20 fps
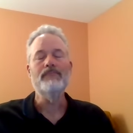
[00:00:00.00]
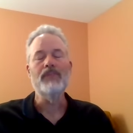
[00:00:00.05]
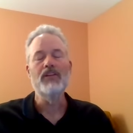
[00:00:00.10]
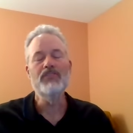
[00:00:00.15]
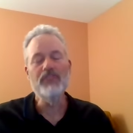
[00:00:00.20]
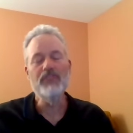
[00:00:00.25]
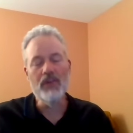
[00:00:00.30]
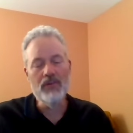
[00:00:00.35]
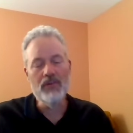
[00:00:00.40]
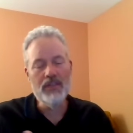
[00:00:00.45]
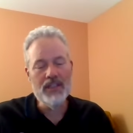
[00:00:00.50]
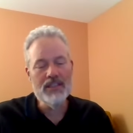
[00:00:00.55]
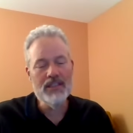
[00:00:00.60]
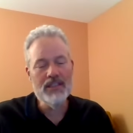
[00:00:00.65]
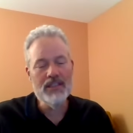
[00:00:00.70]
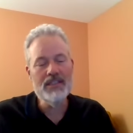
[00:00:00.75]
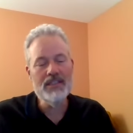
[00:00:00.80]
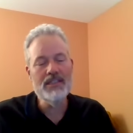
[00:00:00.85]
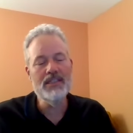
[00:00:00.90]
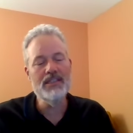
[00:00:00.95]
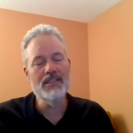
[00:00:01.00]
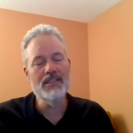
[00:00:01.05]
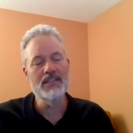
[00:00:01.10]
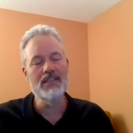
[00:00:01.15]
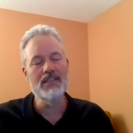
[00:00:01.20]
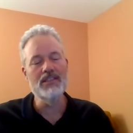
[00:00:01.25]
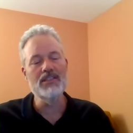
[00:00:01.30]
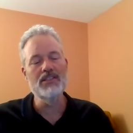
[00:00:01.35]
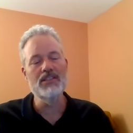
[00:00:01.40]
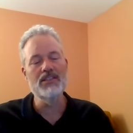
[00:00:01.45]
So that this is
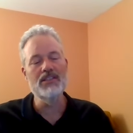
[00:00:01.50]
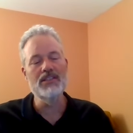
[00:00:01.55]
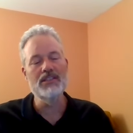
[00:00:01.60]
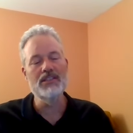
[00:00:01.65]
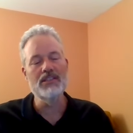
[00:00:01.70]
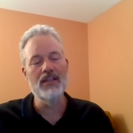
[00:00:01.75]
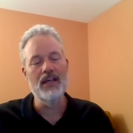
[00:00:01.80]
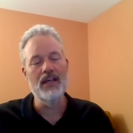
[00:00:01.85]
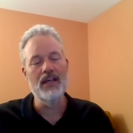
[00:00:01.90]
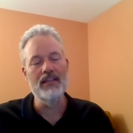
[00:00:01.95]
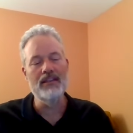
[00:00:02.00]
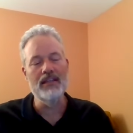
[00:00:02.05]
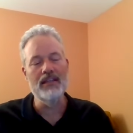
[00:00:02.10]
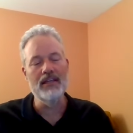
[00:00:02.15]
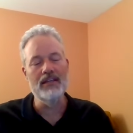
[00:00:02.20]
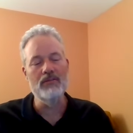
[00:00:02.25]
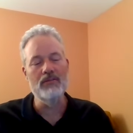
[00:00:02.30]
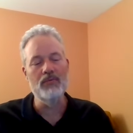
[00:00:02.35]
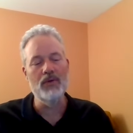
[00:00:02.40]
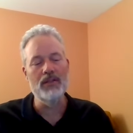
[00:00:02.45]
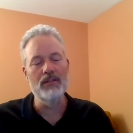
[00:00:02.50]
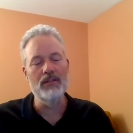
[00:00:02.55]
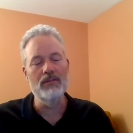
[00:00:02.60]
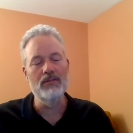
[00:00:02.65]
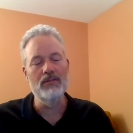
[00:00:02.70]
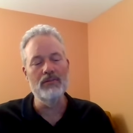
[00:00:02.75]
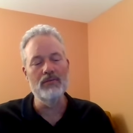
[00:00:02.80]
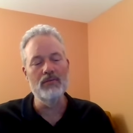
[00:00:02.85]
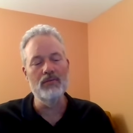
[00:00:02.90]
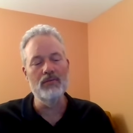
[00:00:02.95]
this is I think what
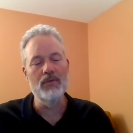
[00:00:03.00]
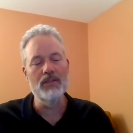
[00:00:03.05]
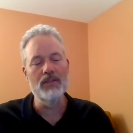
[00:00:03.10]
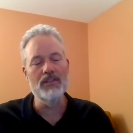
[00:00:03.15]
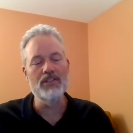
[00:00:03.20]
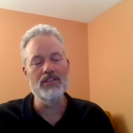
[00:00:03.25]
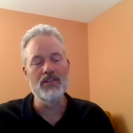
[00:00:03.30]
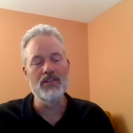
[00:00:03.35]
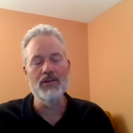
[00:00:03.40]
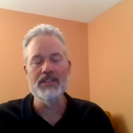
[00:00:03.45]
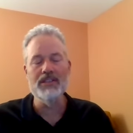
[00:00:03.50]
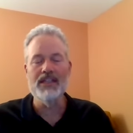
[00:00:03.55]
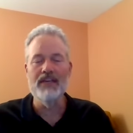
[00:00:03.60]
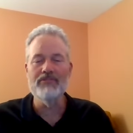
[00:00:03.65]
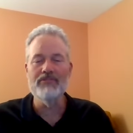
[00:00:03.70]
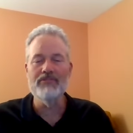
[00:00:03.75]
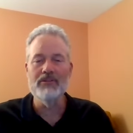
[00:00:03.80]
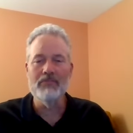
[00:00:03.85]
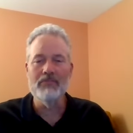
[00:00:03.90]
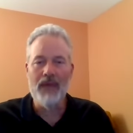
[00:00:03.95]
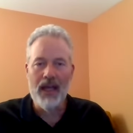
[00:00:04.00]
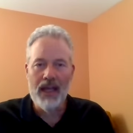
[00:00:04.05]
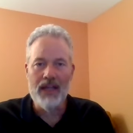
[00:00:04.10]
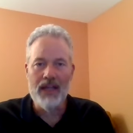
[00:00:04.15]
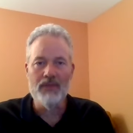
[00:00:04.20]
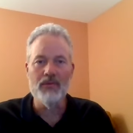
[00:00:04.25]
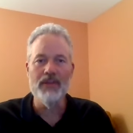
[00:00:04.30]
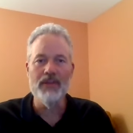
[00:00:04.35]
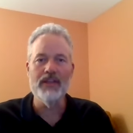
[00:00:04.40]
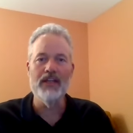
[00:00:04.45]
what the Stoics have in
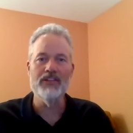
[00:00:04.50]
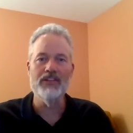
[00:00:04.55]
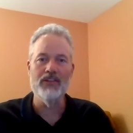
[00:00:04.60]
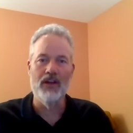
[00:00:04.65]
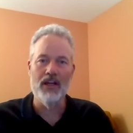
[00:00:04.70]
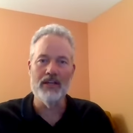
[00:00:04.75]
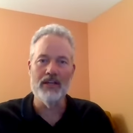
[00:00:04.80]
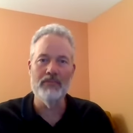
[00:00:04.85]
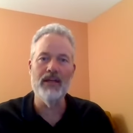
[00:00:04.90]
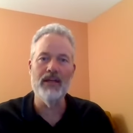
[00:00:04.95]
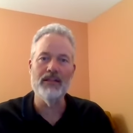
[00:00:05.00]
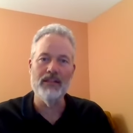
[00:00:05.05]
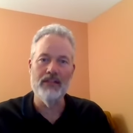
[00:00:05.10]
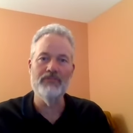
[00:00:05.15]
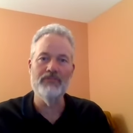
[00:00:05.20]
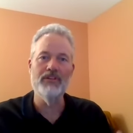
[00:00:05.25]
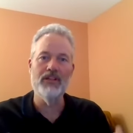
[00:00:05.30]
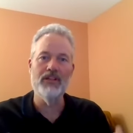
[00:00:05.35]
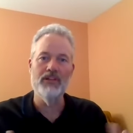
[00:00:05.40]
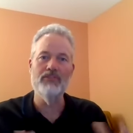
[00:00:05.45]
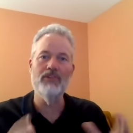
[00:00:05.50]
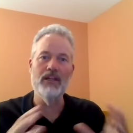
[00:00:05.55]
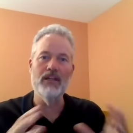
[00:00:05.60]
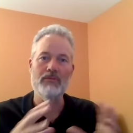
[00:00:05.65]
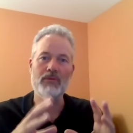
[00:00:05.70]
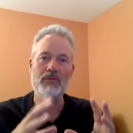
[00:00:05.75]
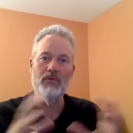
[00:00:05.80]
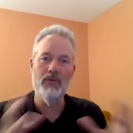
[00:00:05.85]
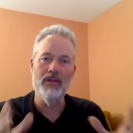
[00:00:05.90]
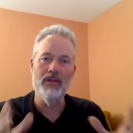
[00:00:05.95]
mind when they talk about living in
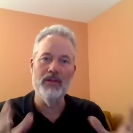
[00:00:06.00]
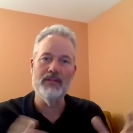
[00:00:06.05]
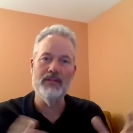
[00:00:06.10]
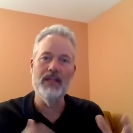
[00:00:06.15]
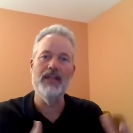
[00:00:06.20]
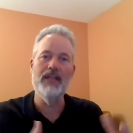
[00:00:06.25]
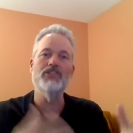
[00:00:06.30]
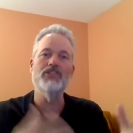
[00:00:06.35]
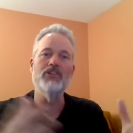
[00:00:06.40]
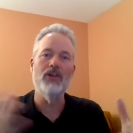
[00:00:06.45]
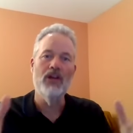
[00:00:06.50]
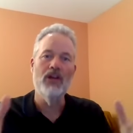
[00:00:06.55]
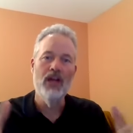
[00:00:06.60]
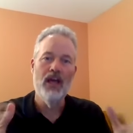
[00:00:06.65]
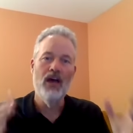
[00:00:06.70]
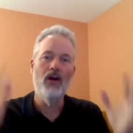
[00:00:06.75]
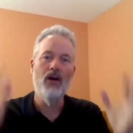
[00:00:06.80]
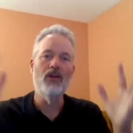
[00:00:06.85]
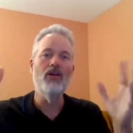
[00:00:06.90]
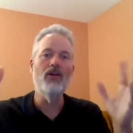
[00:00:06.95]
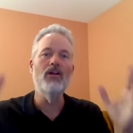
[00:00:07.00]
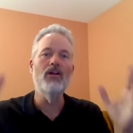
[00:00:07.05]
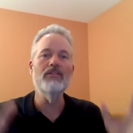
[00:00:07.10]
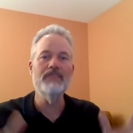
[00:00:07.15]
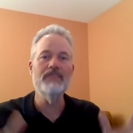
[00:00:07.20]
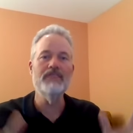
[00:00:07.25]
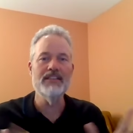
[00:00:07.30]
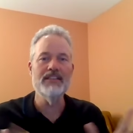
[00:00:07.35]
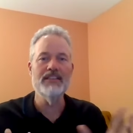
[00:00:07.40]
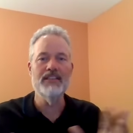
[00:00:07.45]
agreement with nature, all
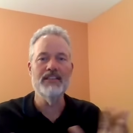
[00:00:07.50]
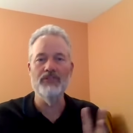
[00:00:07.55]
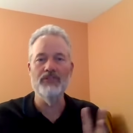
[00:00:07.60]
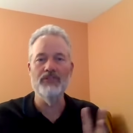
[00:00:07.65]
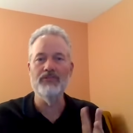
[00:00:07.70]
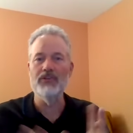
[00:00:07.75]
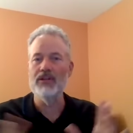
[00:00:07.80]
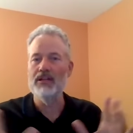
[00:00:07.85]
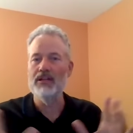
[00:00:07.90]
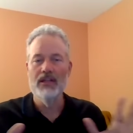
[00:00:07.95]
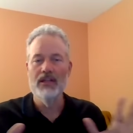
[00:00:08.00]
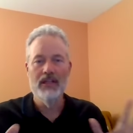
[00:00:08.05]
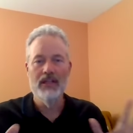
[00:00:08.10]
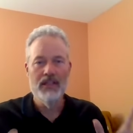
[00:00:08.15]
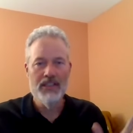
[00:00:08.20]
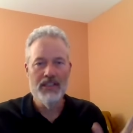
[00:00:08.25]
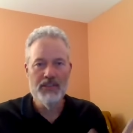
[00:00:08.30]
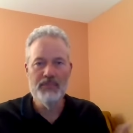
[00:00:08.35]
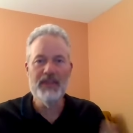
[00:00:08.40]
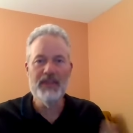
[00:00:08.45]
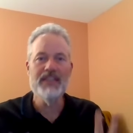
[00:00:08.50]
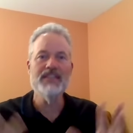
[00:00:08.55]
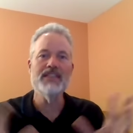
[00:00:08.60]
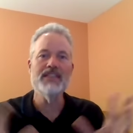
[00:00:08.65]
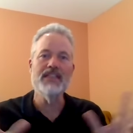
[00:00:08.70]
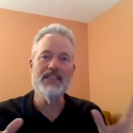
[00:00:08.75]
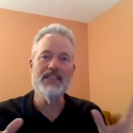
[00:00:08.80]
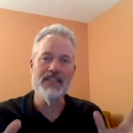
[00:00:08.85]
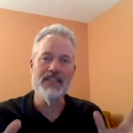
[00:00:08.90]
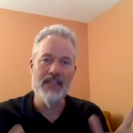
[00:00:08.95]
of these different
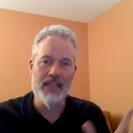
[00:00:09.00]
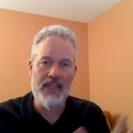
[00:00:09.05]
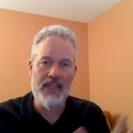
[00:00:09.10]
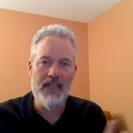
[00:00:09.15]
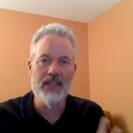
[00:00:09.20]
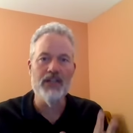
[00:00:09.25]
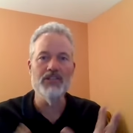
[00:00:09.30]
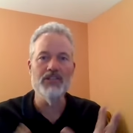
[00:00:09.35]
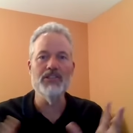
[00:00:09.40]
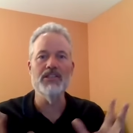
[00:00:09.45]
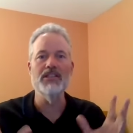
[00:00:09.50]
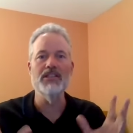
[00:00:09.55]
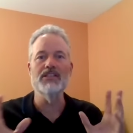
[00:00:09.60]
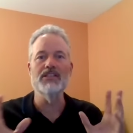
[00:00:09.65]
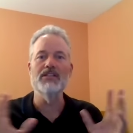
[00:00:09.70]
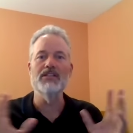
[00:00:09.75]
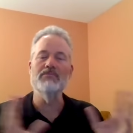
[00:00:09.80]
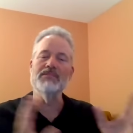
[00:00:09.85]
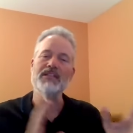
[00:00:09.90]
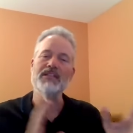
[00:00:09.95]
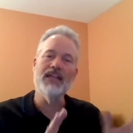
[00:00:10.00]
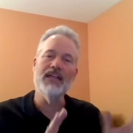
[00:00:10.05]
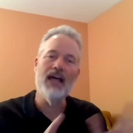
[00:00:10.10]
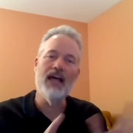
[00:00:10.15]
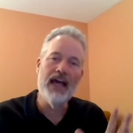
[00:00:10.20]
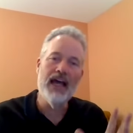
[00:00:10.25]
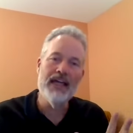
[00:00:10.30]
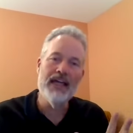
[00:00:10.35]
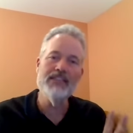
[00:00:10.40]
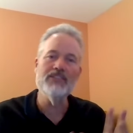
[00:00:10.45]
species and ecosystems and
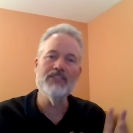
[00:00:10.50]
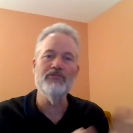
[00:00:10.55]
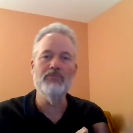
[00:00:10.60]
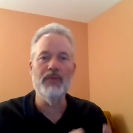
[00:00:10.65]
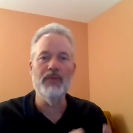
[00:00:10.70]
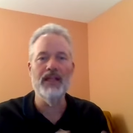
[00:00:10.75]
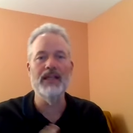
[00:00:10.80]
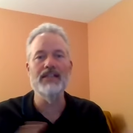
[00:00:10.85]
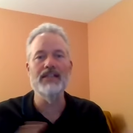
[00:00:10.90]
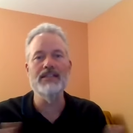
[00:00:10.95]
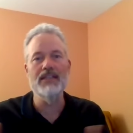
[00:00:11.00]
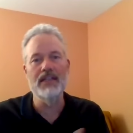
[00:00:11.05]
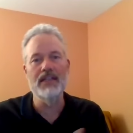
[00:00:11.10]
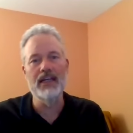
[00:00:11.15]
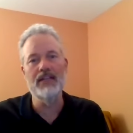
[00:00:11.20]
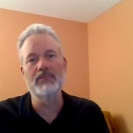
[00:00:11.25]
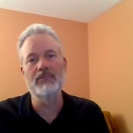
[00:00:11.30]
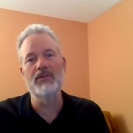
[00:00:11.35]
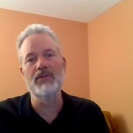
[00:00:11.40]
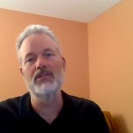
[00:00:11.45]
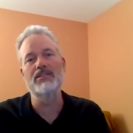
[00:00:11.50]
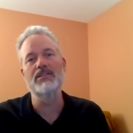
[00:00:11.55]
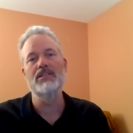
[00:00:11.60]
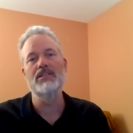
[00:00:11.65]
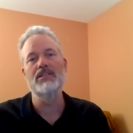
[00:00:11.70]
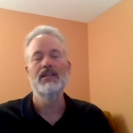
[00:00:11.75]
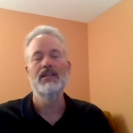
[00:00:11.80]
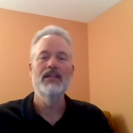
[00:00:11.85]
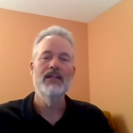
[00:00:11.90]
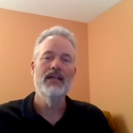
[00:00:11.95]
kinds of plants and animals
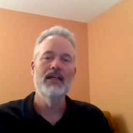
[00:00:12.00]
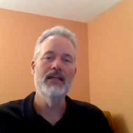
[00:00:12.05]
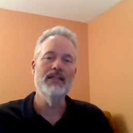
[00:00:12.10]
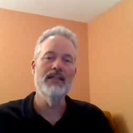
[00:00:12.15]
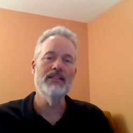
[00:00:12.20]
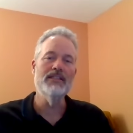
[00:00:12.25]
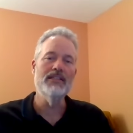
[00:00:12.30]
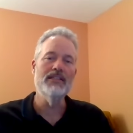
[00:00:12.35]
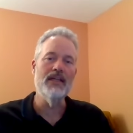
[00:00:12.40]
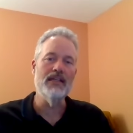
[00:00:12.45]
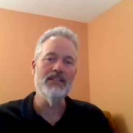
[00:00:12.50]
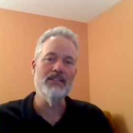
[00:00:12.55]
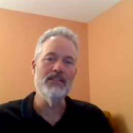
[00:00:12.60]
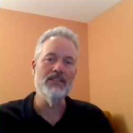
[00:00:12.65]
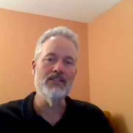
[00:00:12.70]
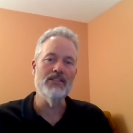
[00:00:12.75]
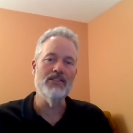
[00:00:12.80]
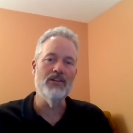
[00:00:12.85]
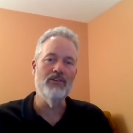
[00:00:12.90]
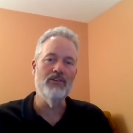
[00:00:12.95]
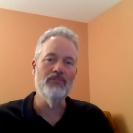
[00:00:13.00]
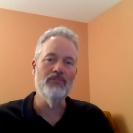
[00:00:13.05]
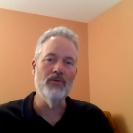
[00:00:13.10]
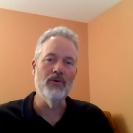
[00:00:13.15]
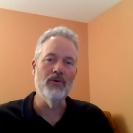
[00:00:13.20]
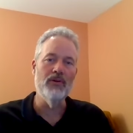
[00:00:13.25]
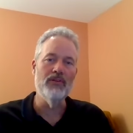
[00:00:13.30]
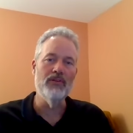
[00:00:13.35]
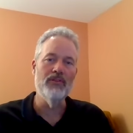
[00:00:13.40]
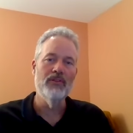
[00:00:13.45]
and insects and so
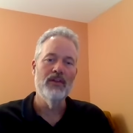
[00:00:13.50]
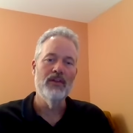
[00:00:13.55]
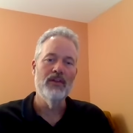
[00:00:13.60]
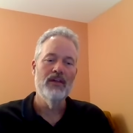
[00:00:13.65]
forth,